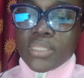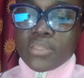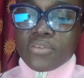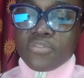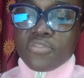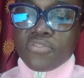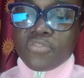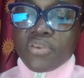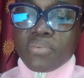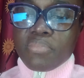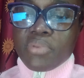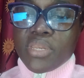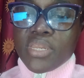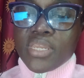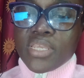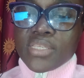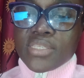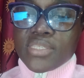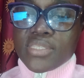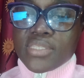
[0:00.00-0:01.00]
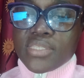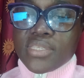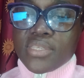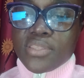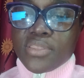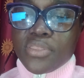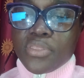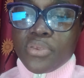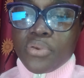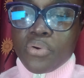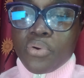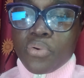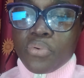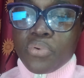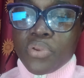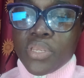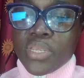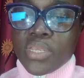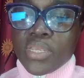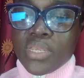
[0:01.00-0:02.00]
feminist
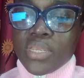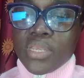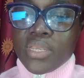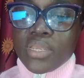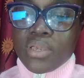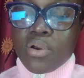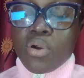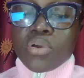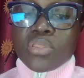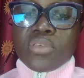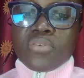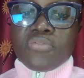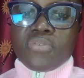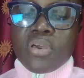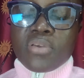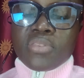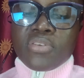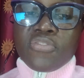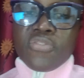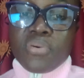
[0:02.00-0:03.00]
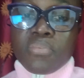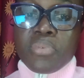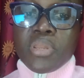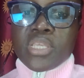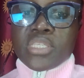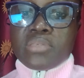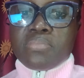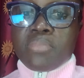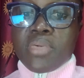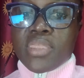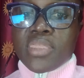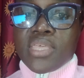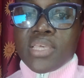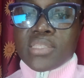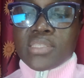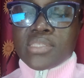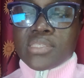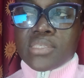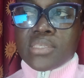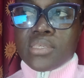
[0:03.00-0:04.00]
theory, or the feminist
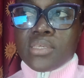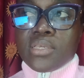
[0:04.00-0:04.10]
methods.